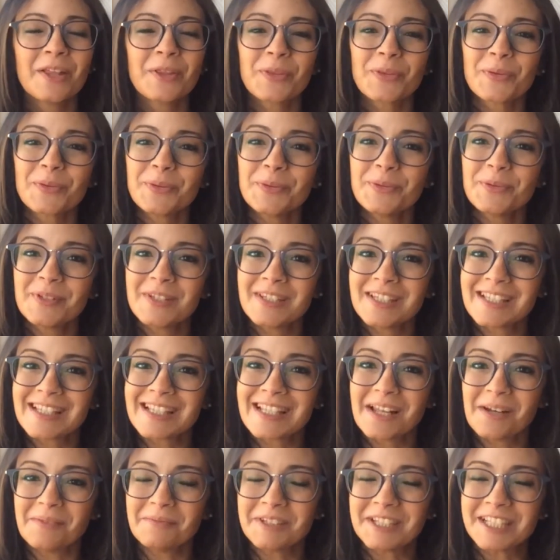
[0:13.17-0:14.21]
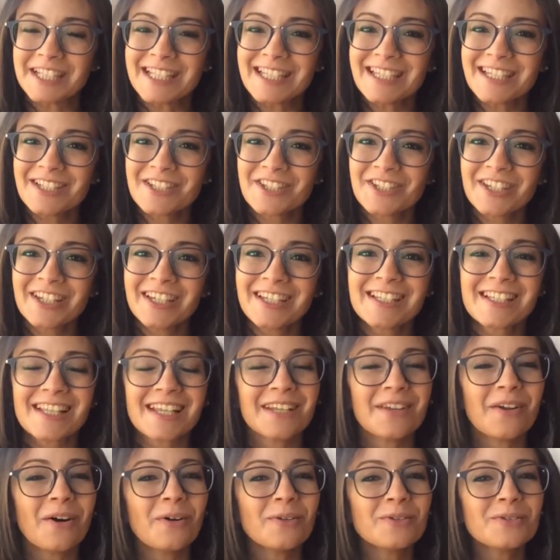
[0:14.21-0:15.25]
through the Islamic teachings,
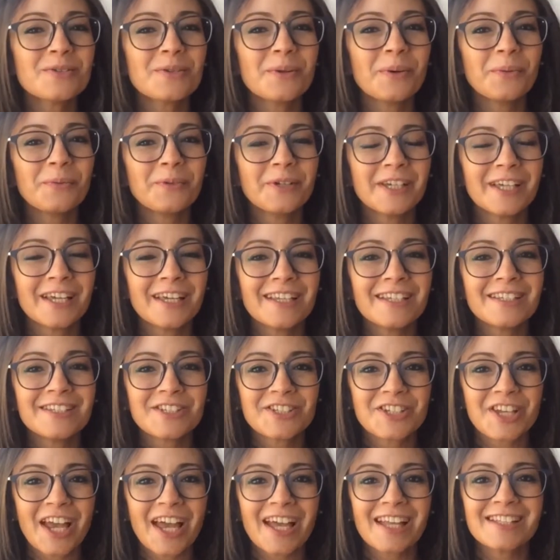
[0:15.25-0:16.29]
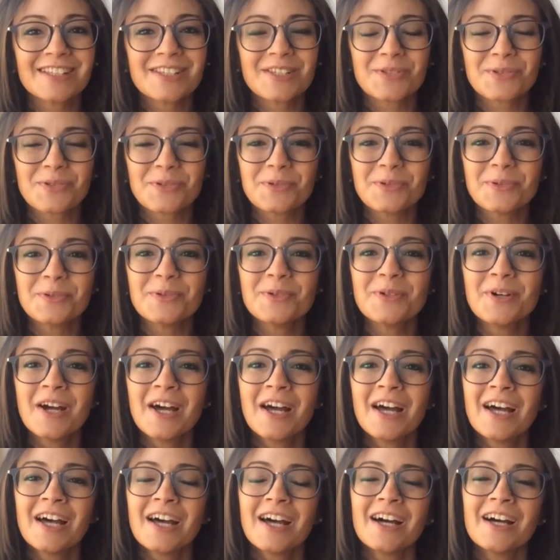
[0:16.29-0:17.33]
and also we get a chance to
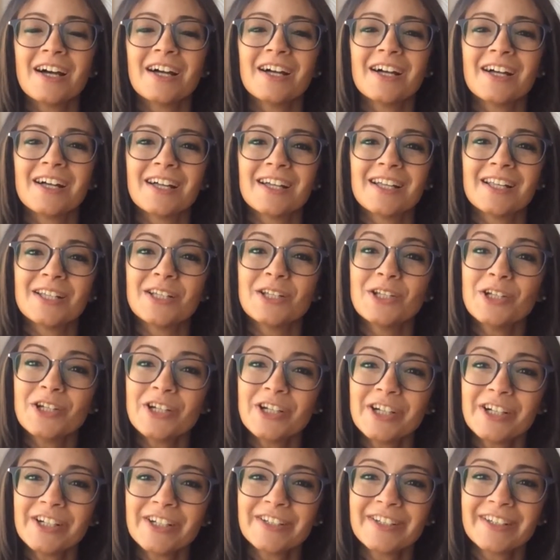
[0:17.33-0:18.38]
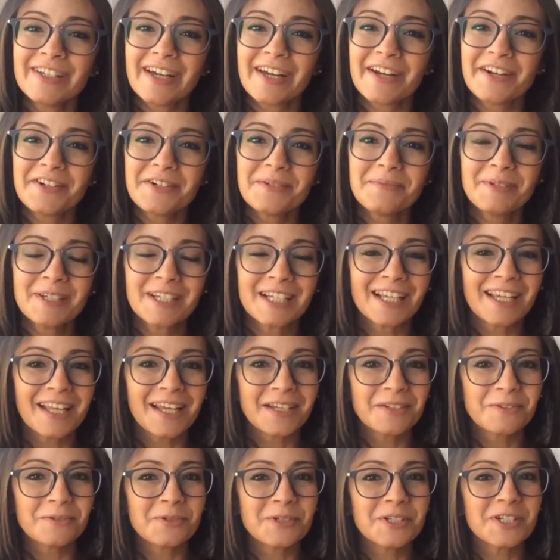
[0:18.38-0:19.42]
learn the Arabic
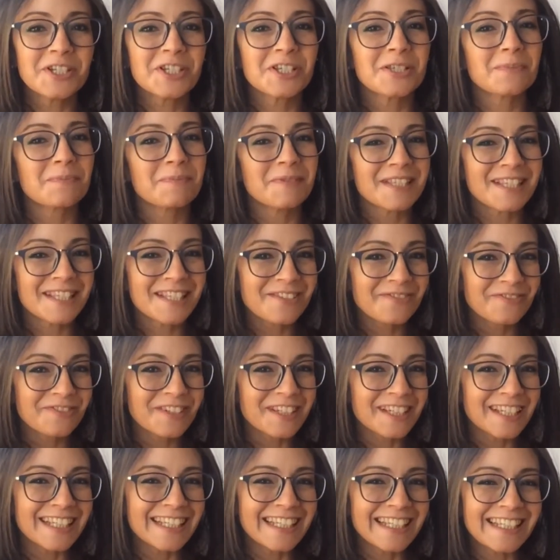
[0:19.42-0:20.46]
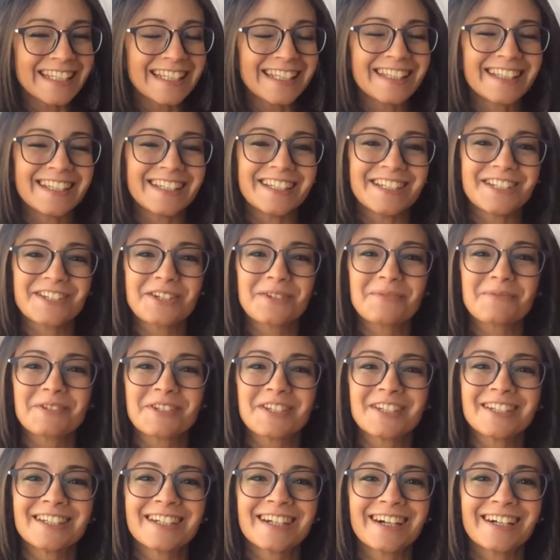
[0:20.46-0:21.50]
language, specifically the
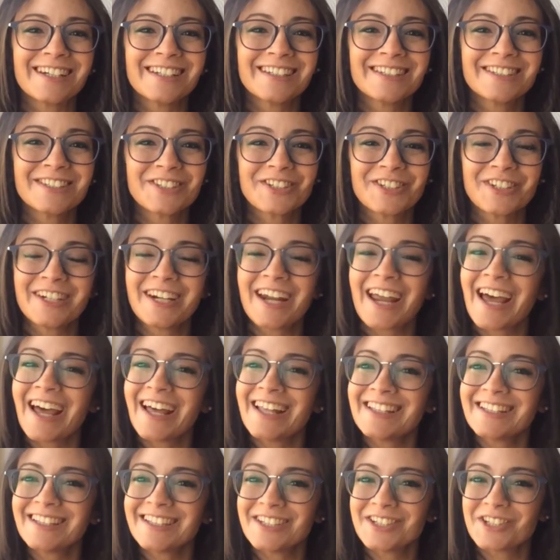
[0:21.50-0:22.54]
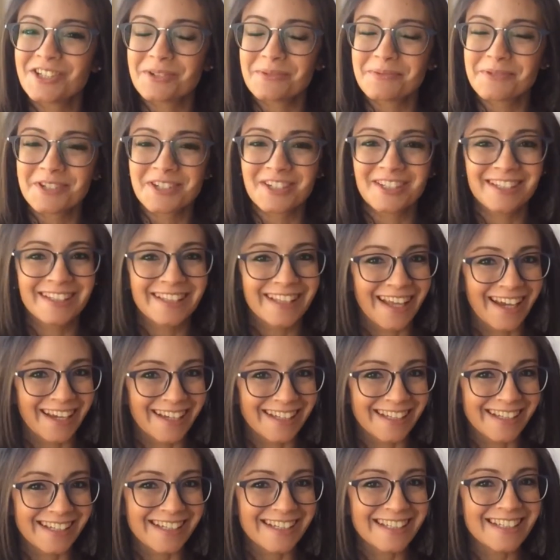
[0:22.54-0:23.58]
Egyptian culture and the Egyptian
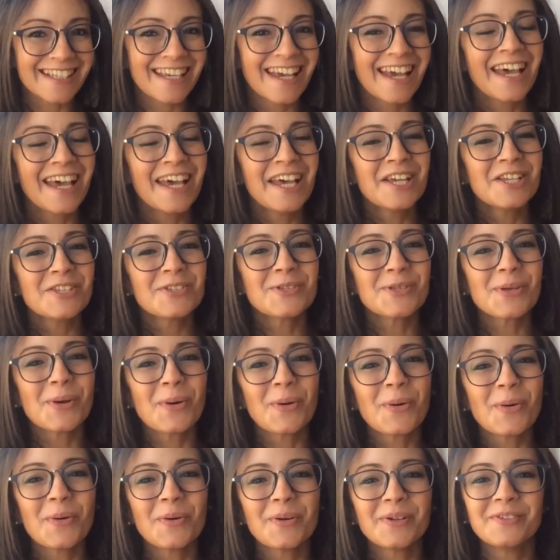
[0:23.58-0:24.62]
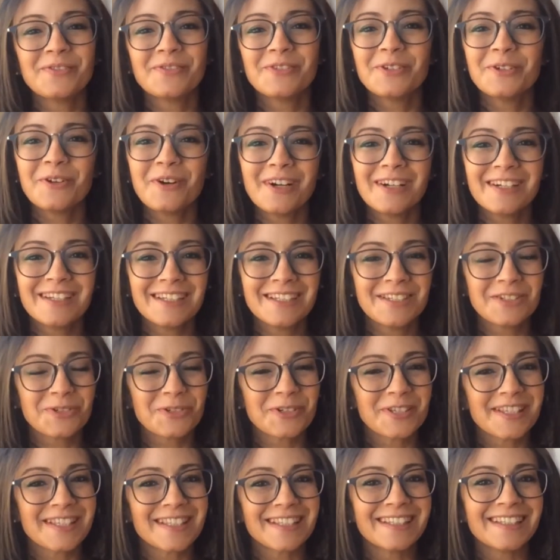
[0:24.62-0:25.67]
dialect. So if you are
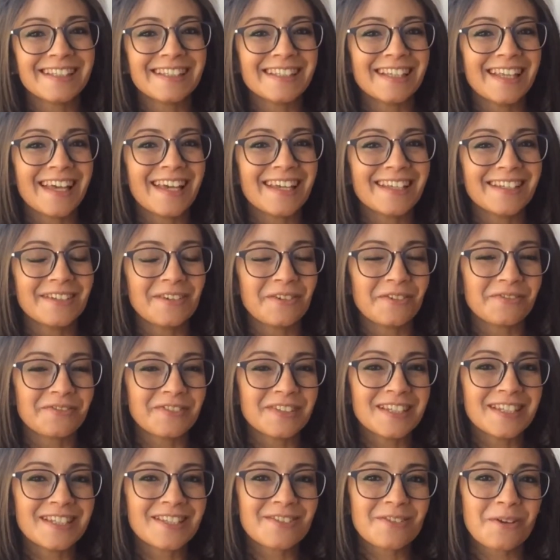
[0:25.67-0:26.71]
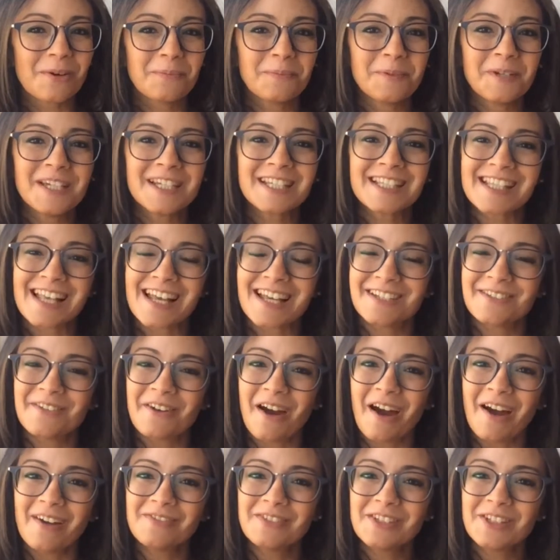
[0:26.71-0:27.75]
interested in any of these topics and you
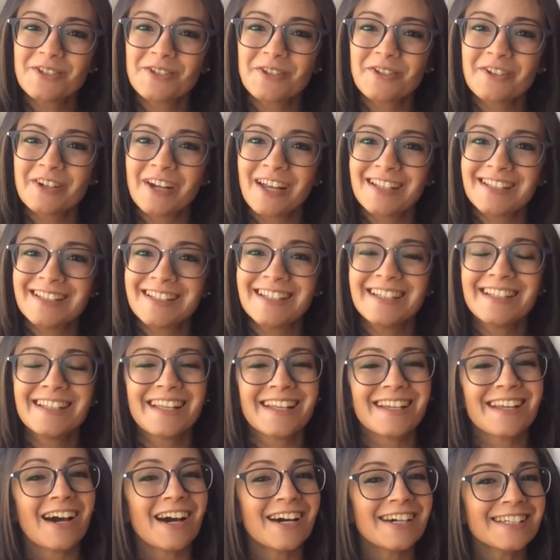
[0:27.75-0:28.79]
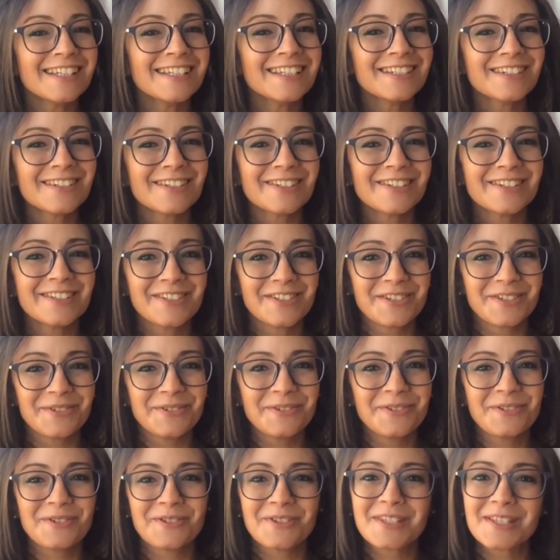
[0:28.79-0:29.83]
haven't already, then I encourage
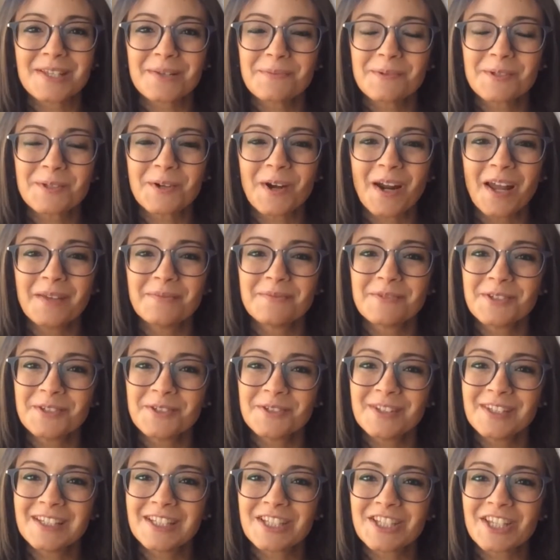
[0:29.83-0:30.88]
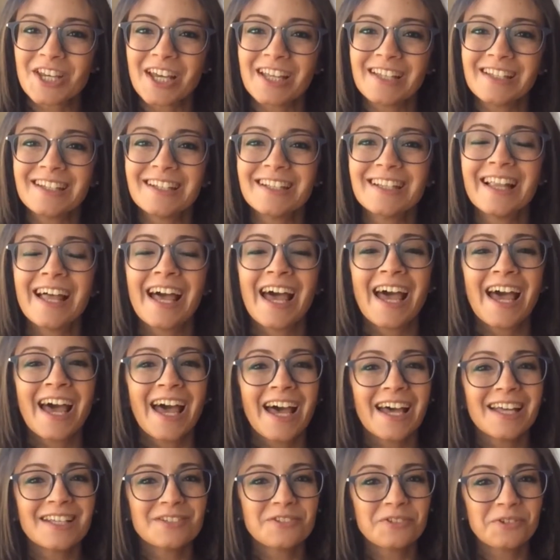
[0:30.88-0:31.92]
you to subscribe to the channel
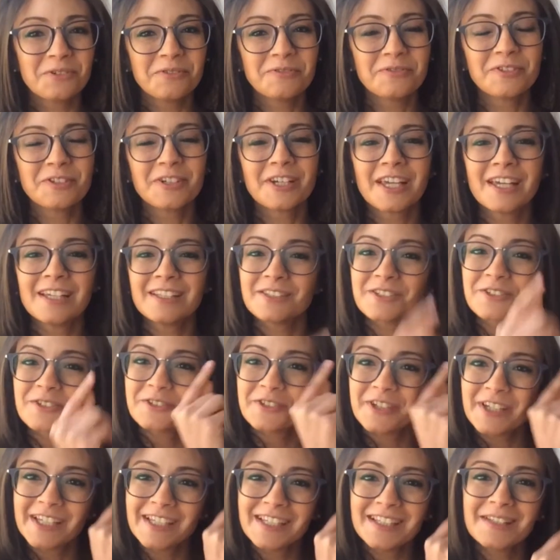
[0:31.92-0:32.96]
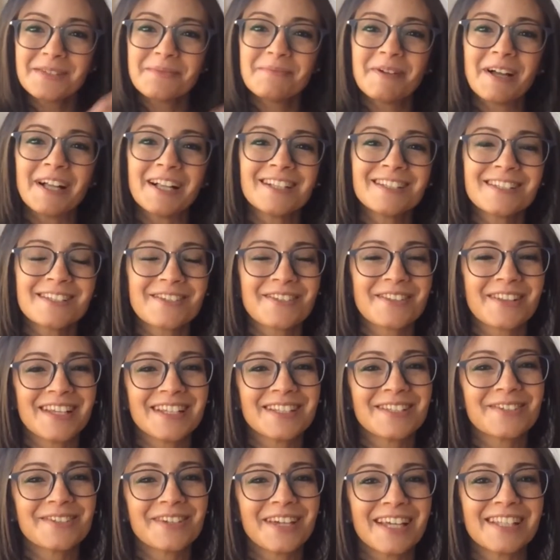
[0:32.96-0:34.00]
and don't forget to ring the bell so
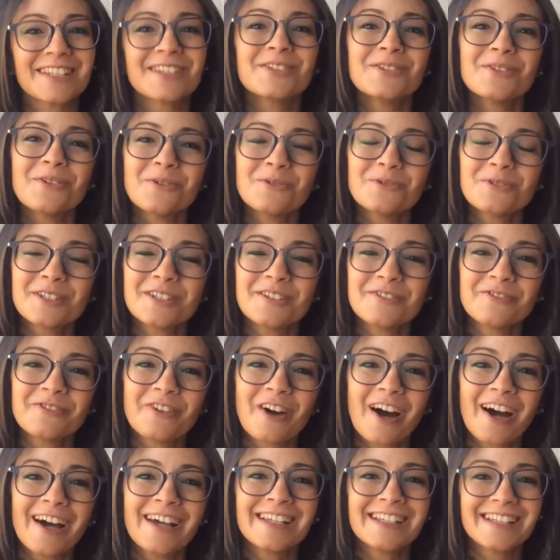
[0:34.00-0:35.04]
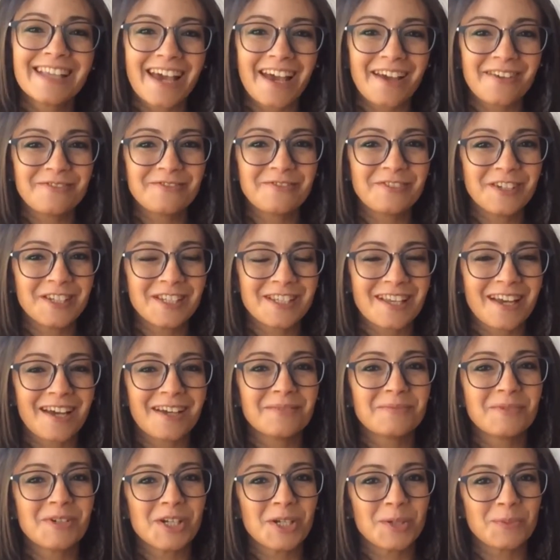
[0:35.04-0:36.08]
that you get notified every
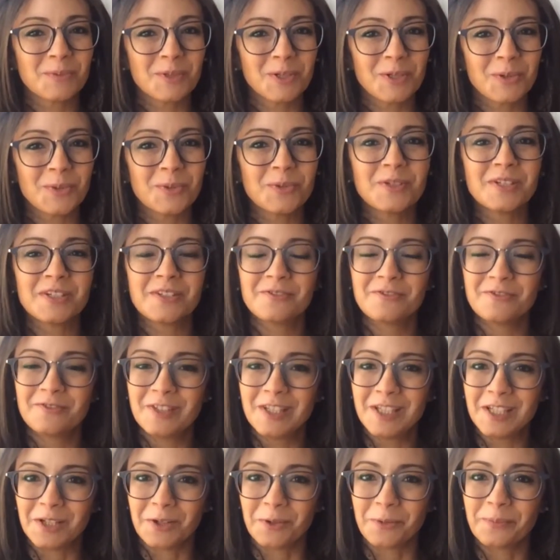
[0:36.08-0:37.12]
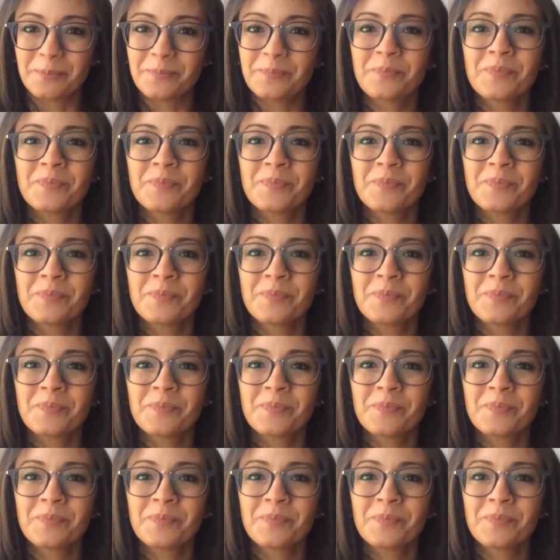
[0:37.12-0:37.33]
time I upload a video.